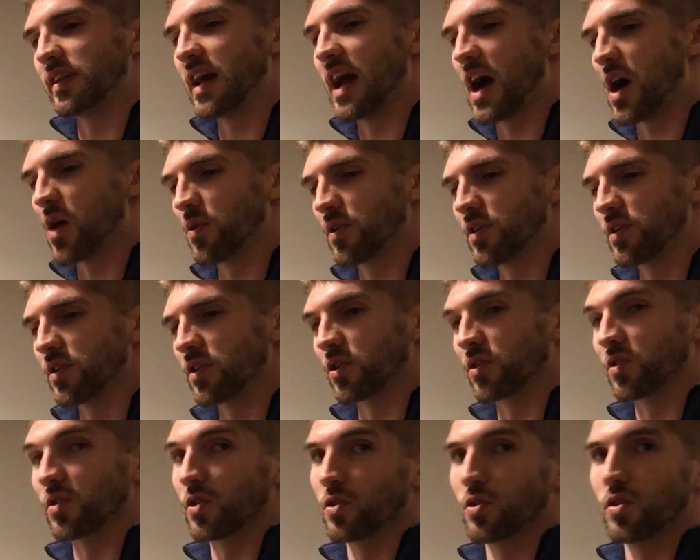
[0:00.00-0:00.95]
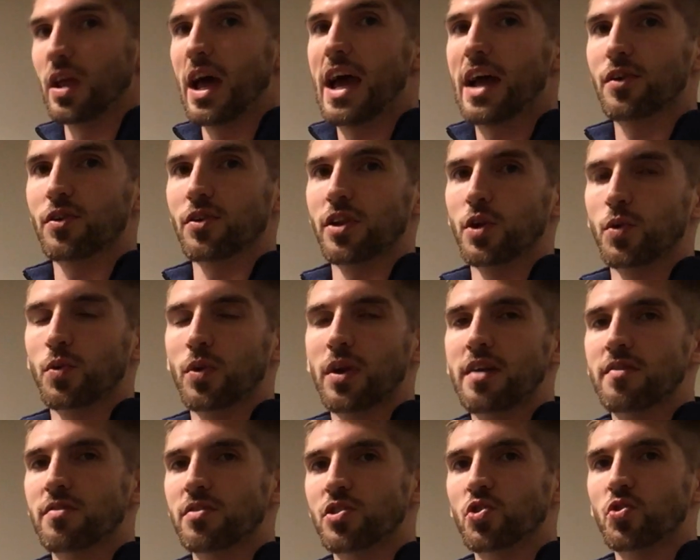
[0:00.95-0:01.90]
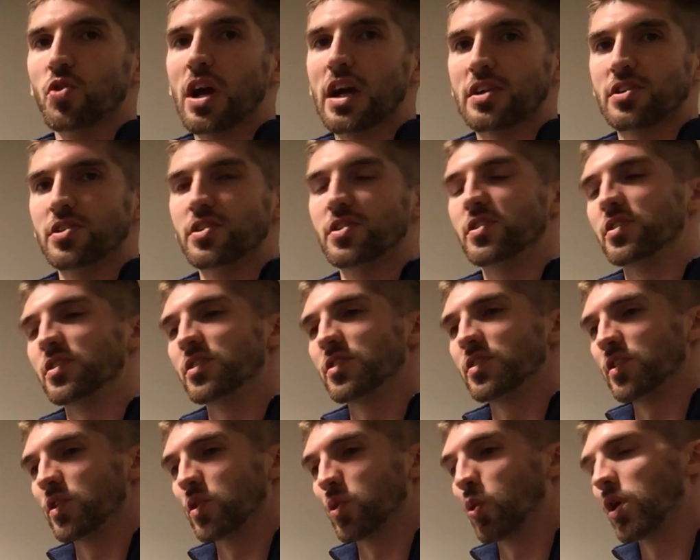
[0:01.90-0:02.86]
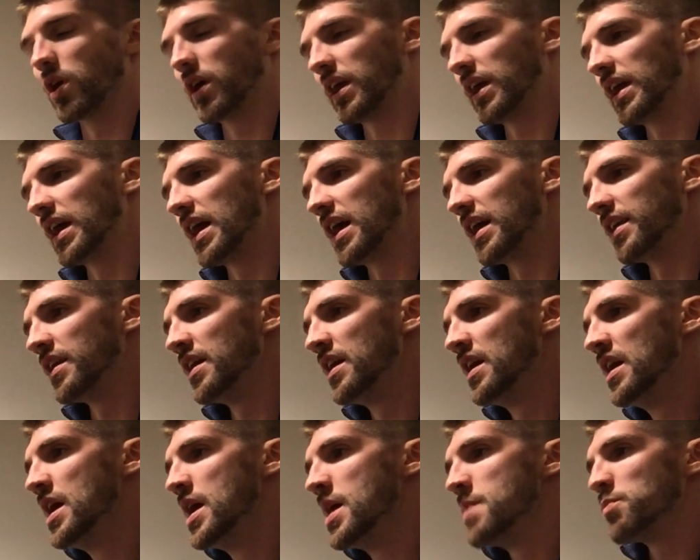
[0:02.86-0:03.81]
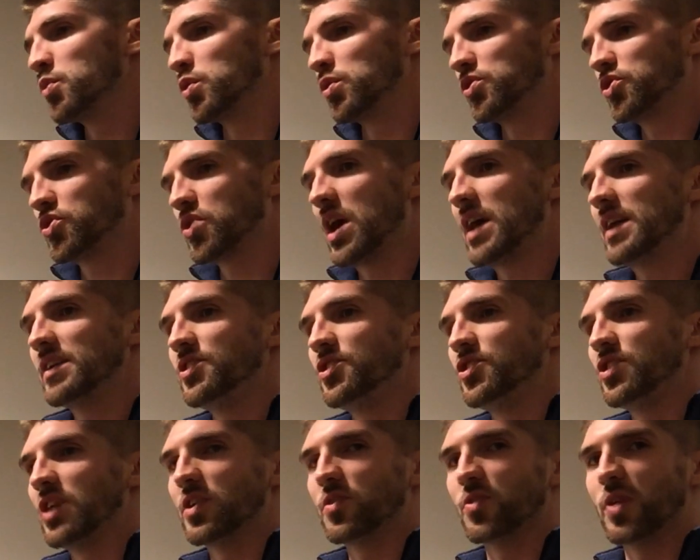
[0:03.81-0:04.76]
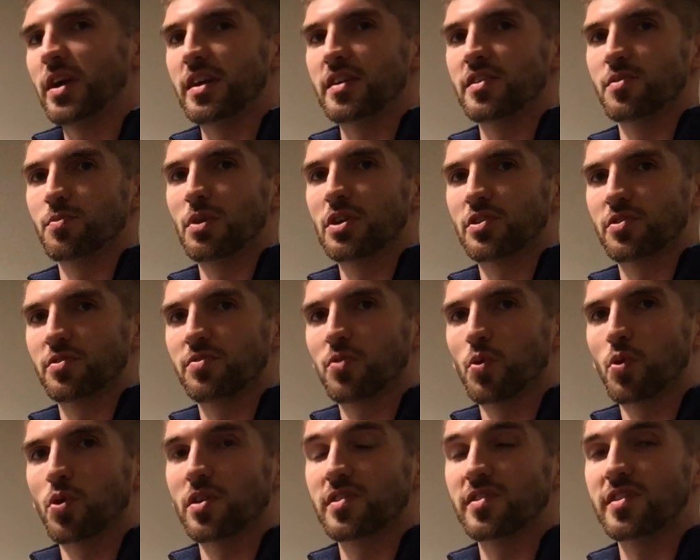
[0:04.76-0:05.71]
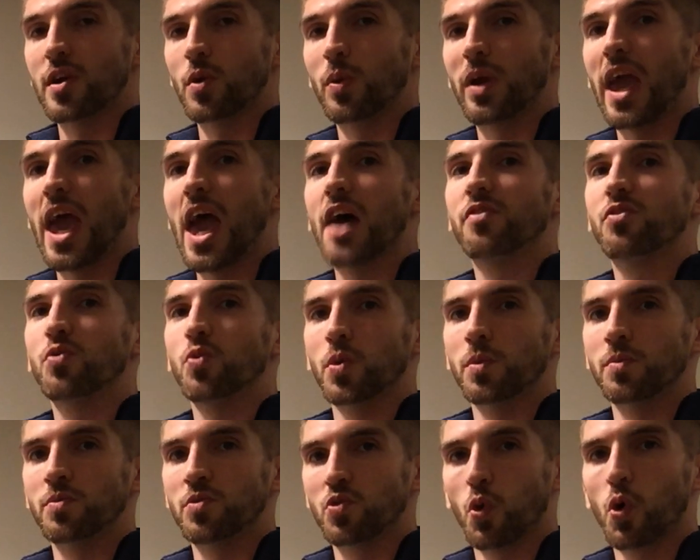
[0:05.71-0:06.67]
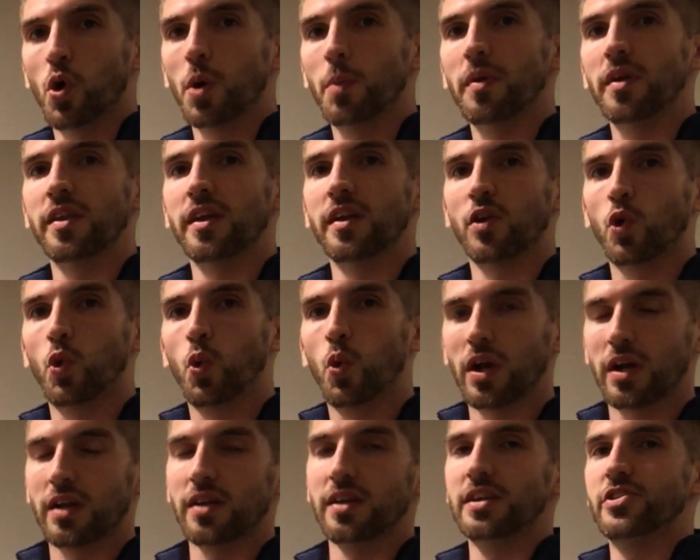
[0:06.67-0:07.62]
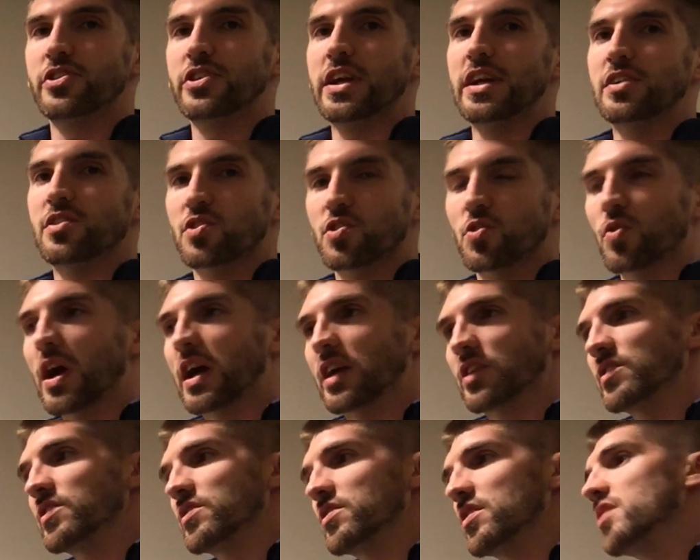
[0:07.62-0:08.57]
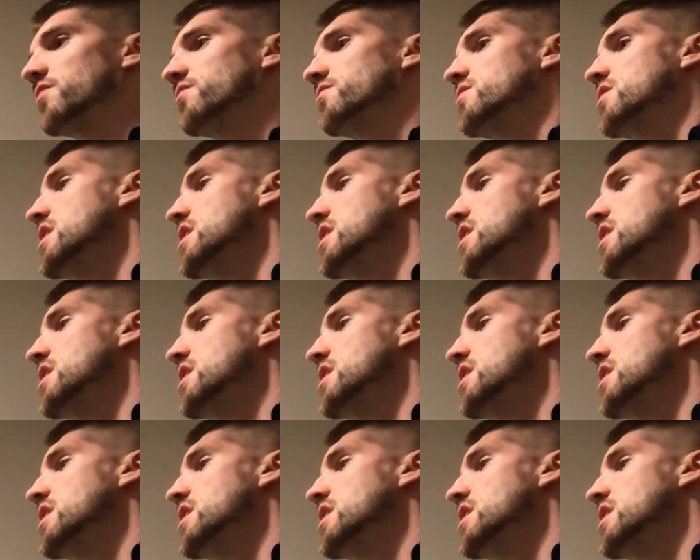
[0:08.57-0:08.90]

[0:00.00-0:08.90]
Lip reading: down or laterally, whatever direction you're working on. But we're trying to generate as much force that we have to absorb and then quickly change directions of.